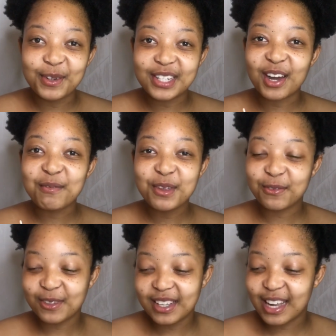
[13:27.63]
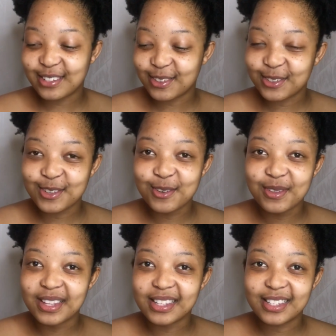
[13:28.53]
Tell me if you guys also do
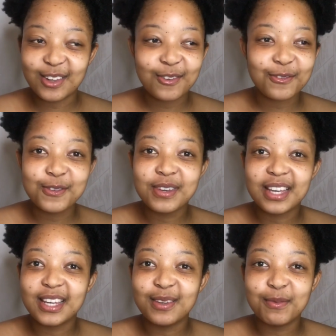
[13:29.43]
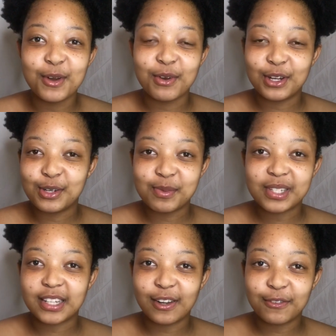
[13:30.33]
this, if you keep random
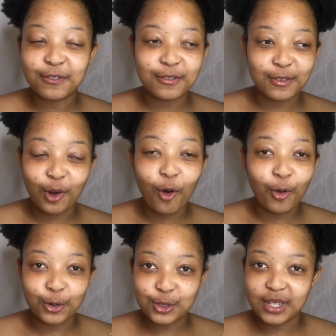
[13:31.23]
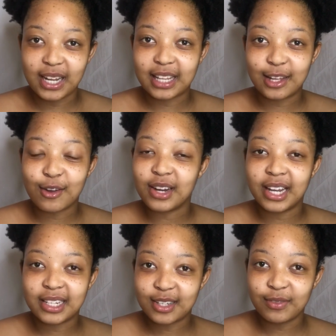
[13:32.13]
stuff all together
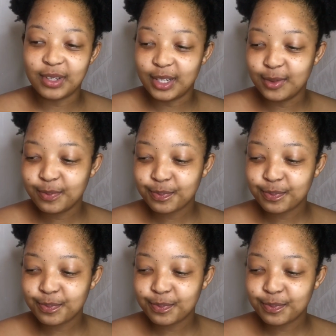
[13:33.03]
collectively,